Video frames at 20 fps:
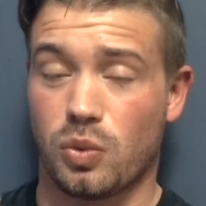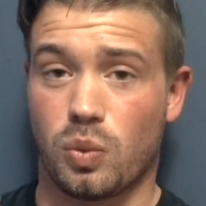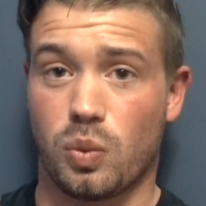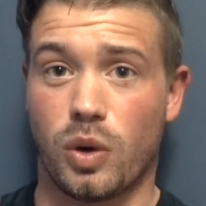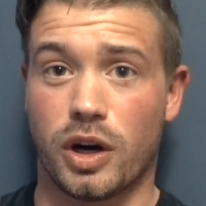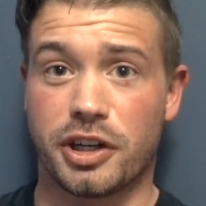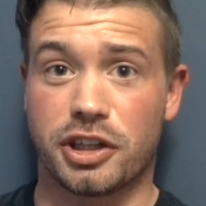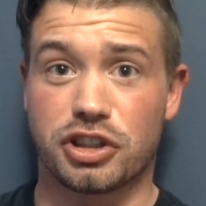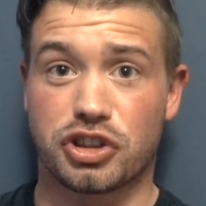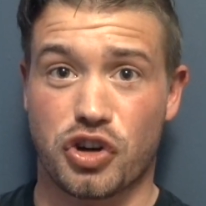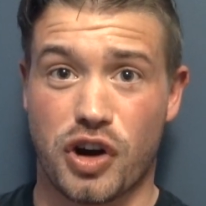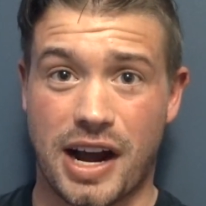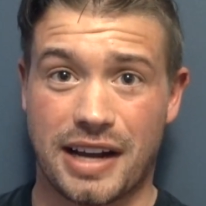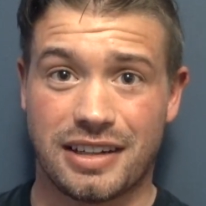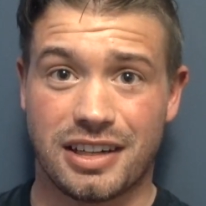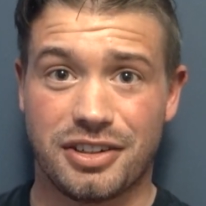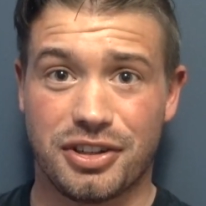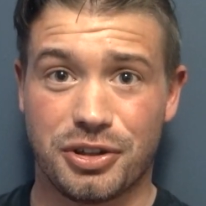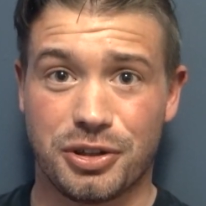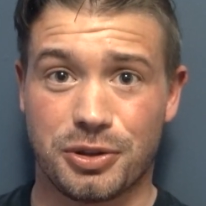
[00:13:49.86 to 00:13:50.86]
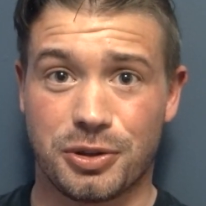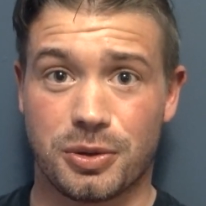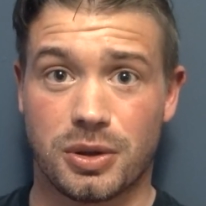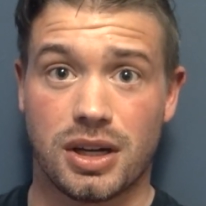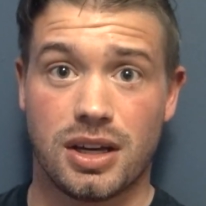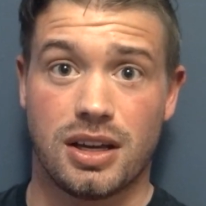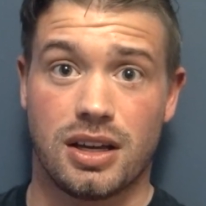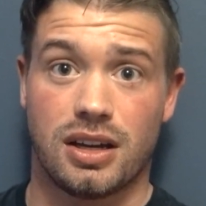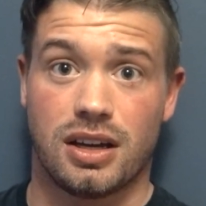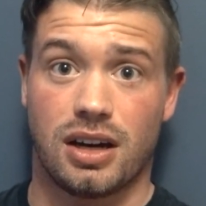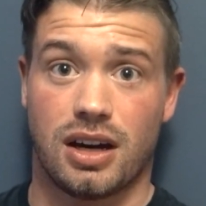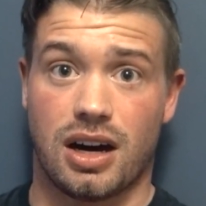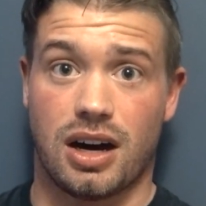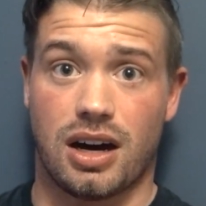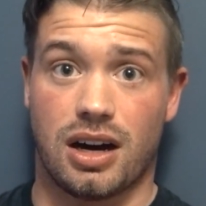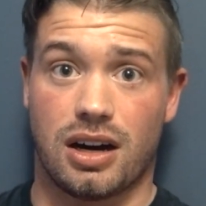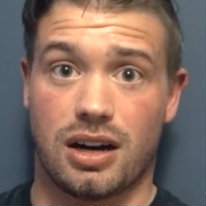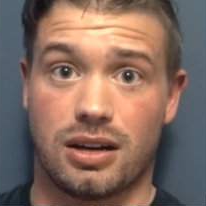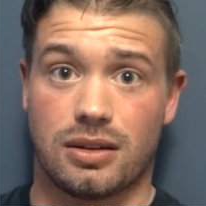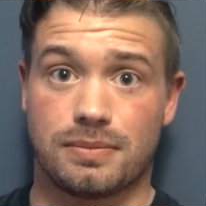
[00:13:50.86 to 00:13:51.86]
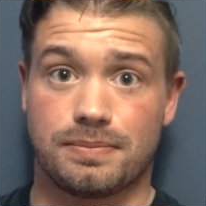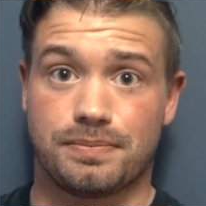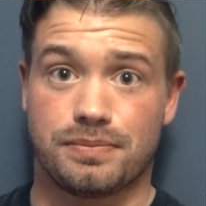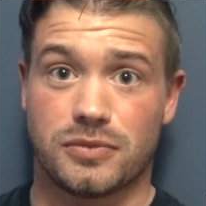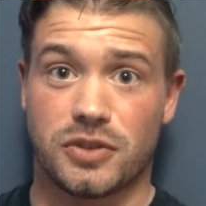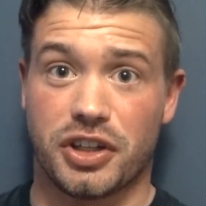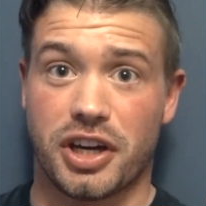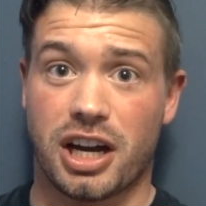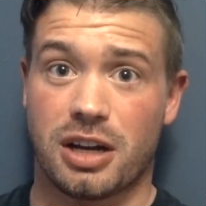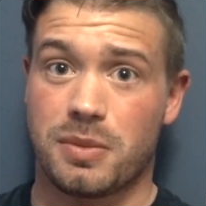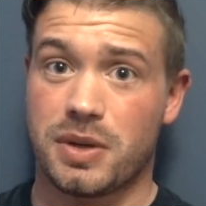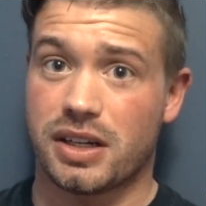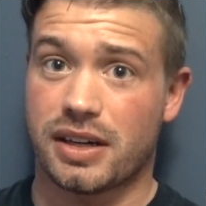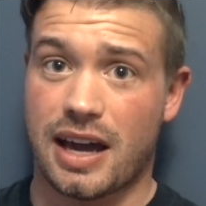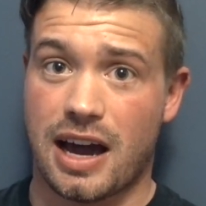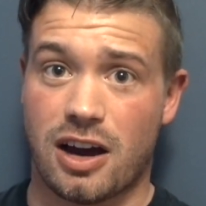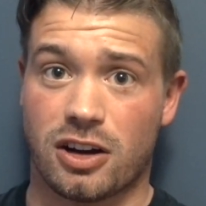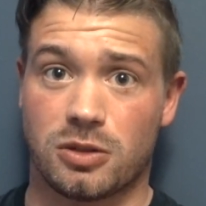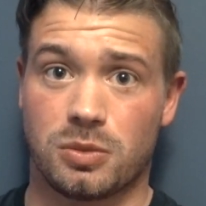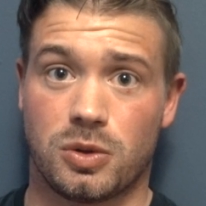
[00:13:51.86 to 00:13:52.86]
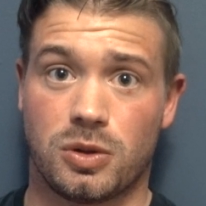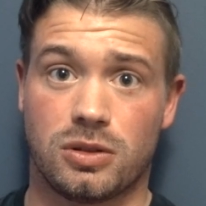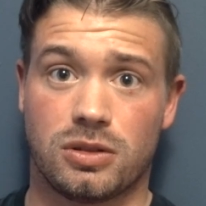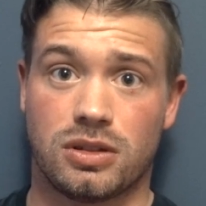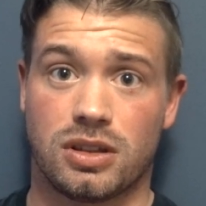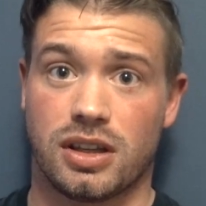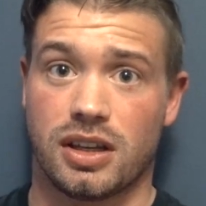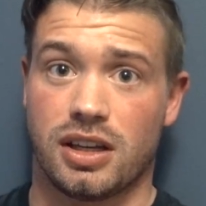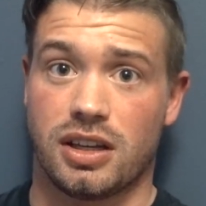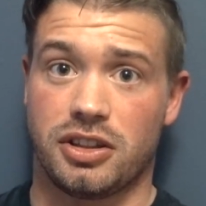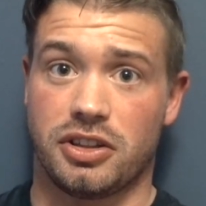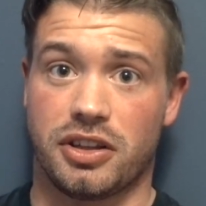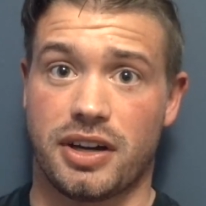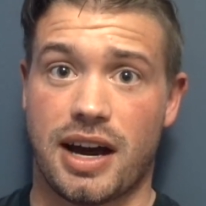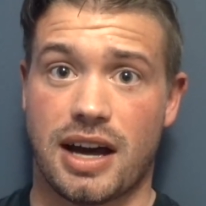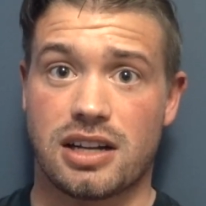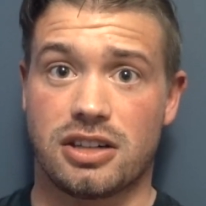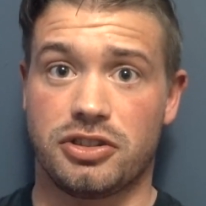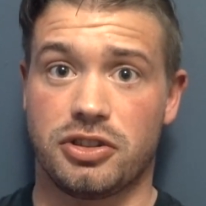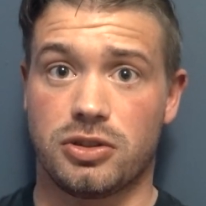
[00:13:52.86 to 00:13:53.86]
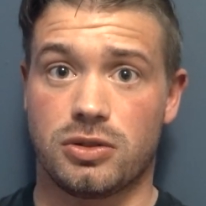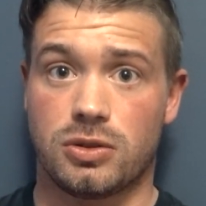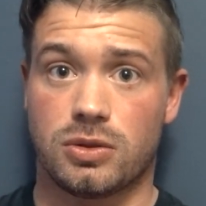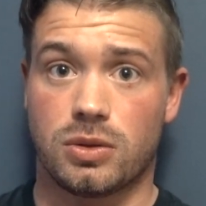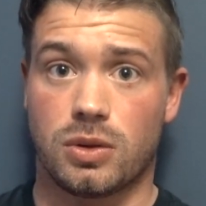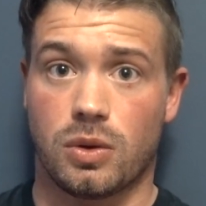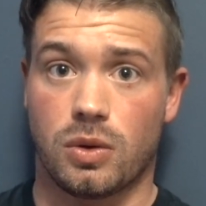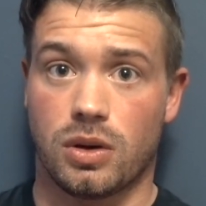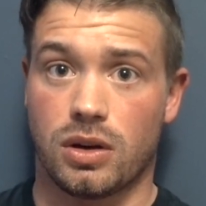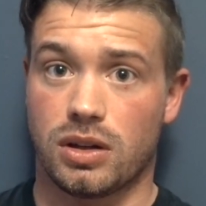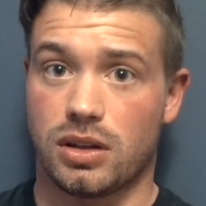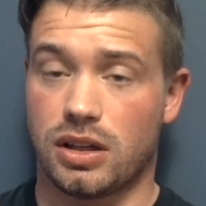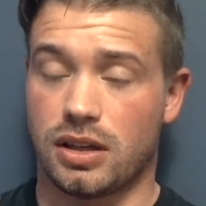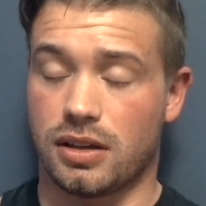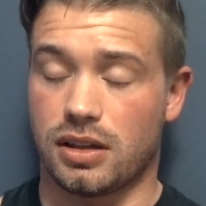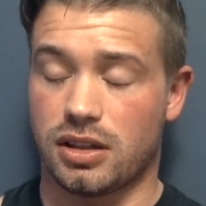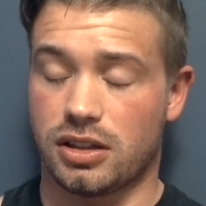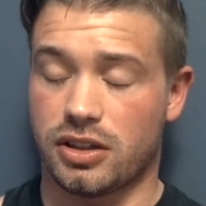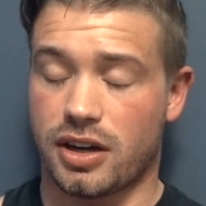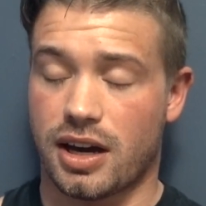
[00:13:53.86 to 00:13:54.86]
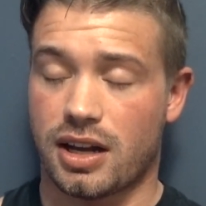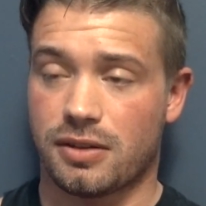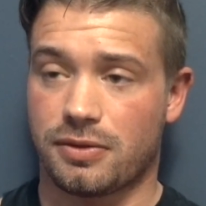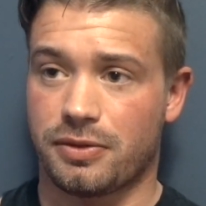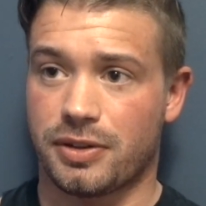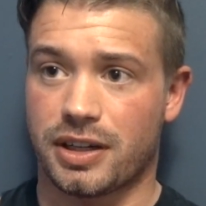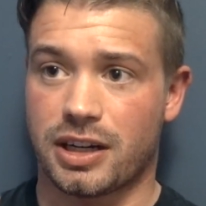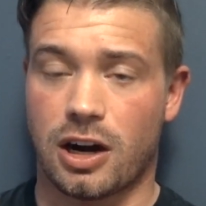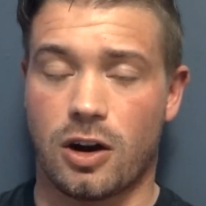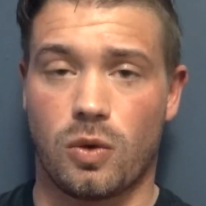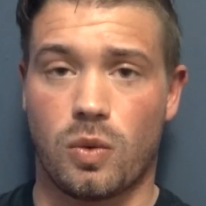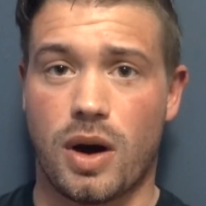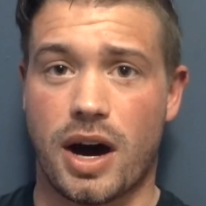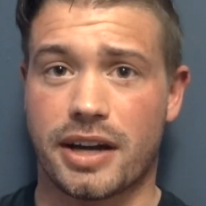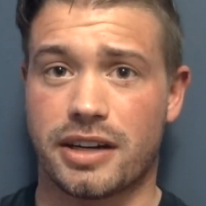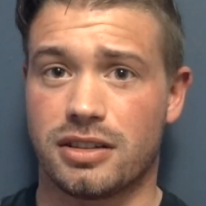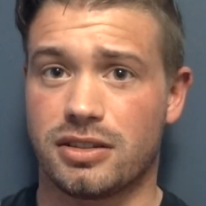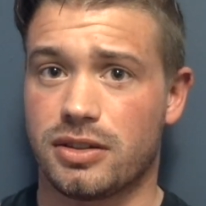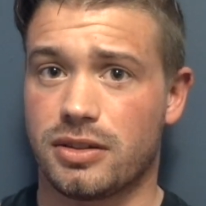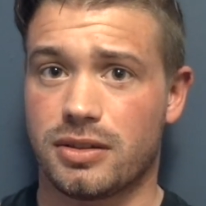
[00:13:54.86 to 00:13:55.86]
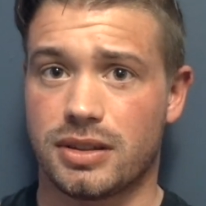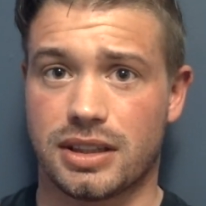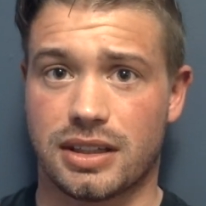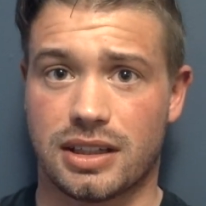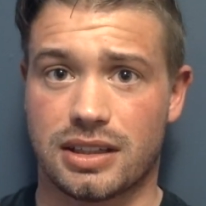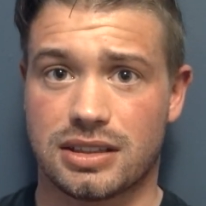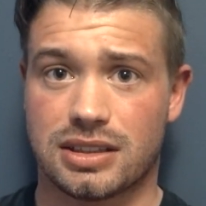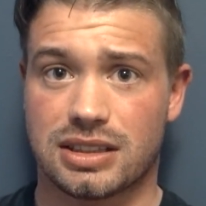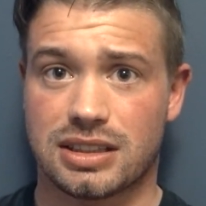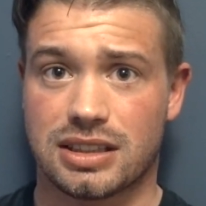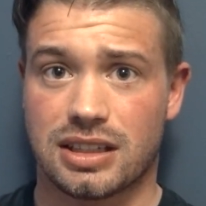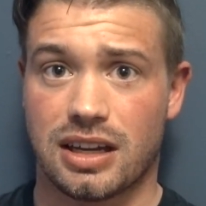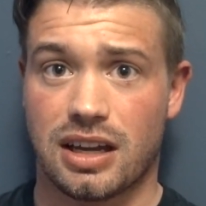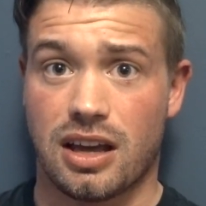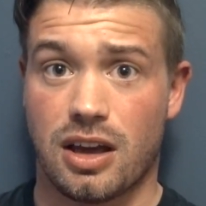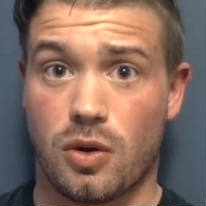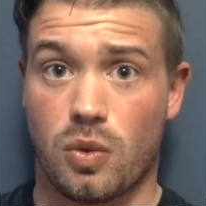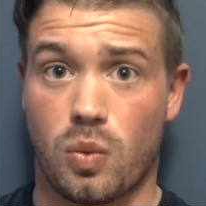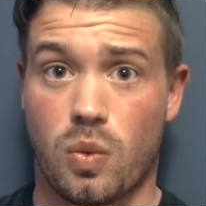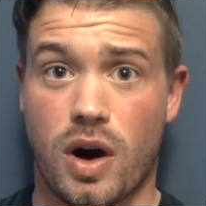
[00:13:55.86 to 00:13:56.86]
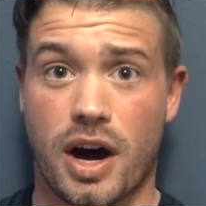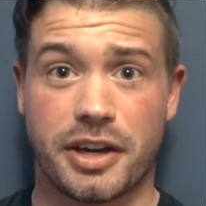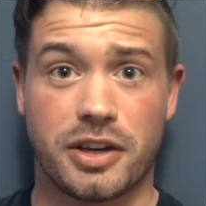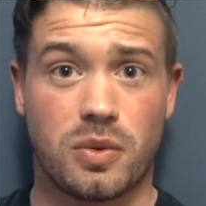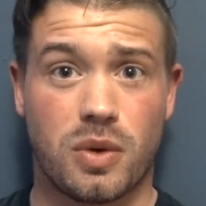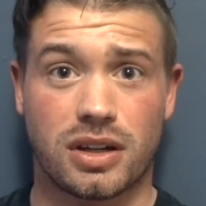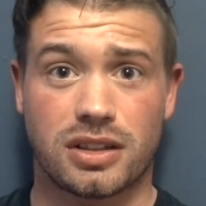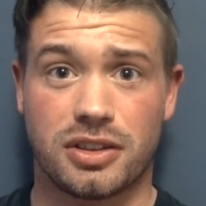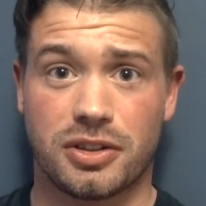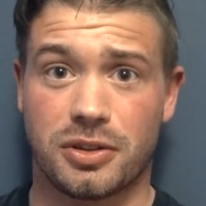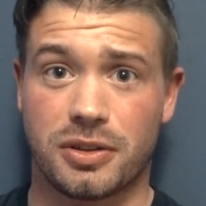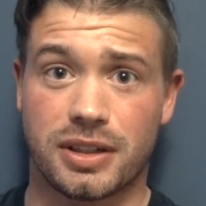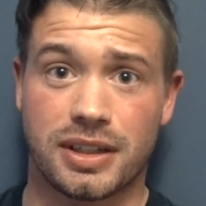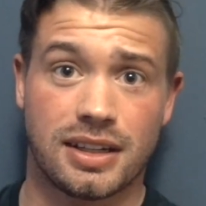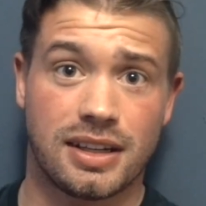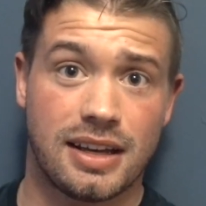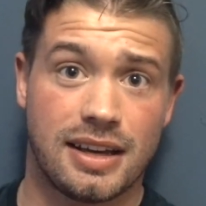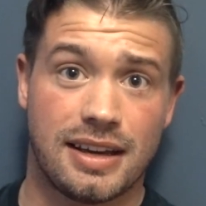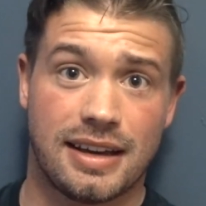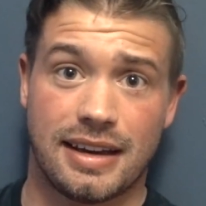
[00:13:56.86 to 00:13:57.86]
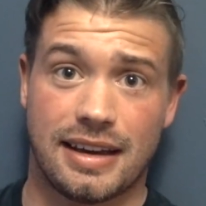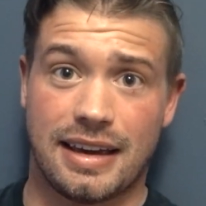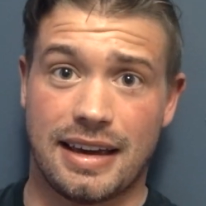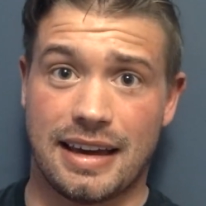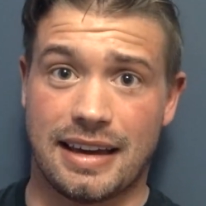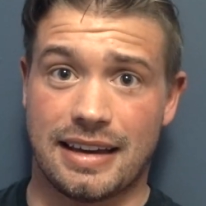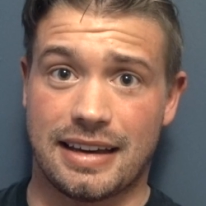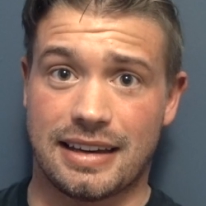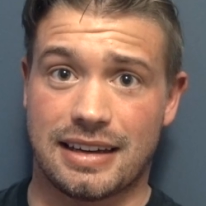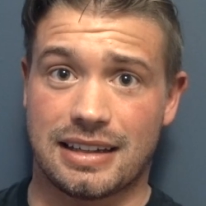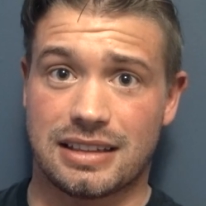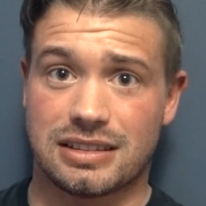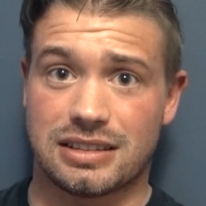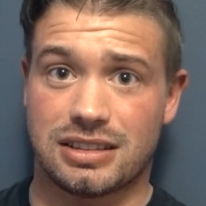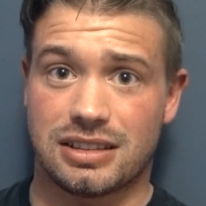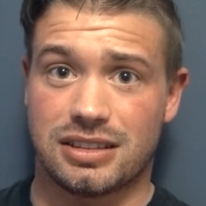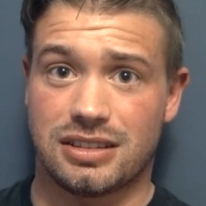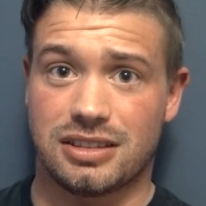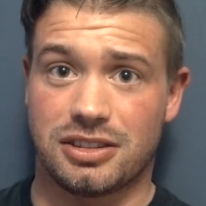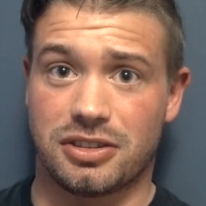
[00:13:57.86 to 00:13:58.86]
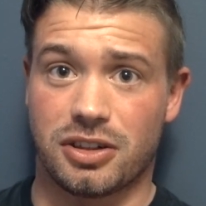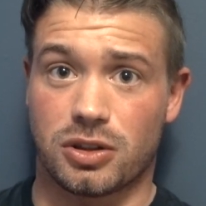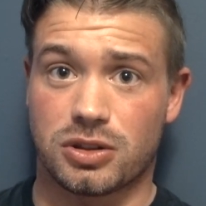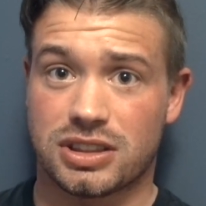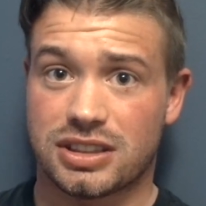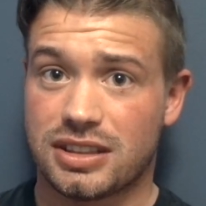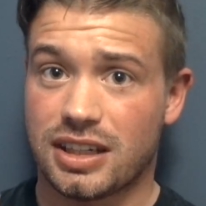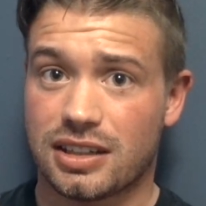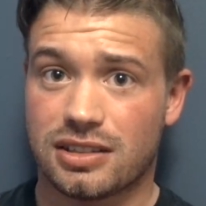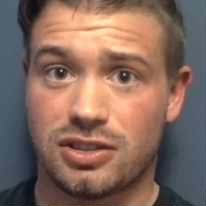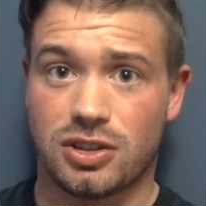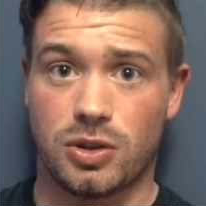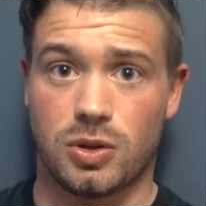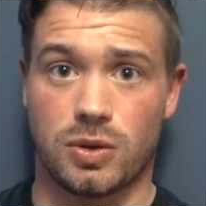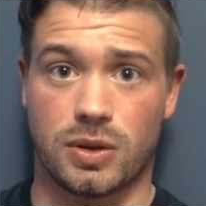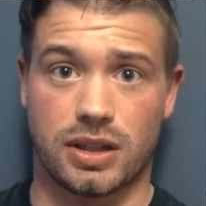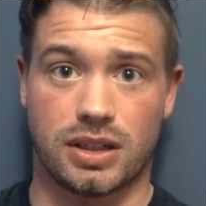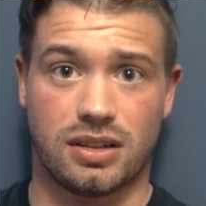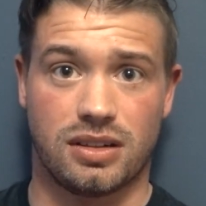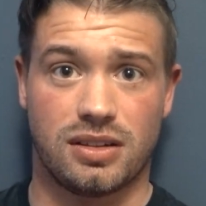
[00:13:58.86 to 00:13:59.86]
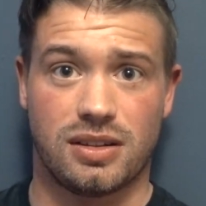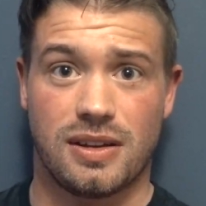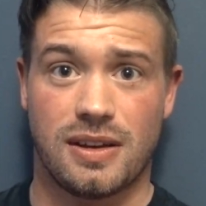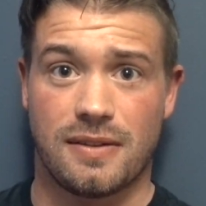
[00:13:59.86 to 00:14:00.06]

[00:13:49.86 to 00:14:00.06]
what you're trying to do. You got to be accountable. You got to do it. You got to figure out why you're doing this, why you want to do it, and stick to it.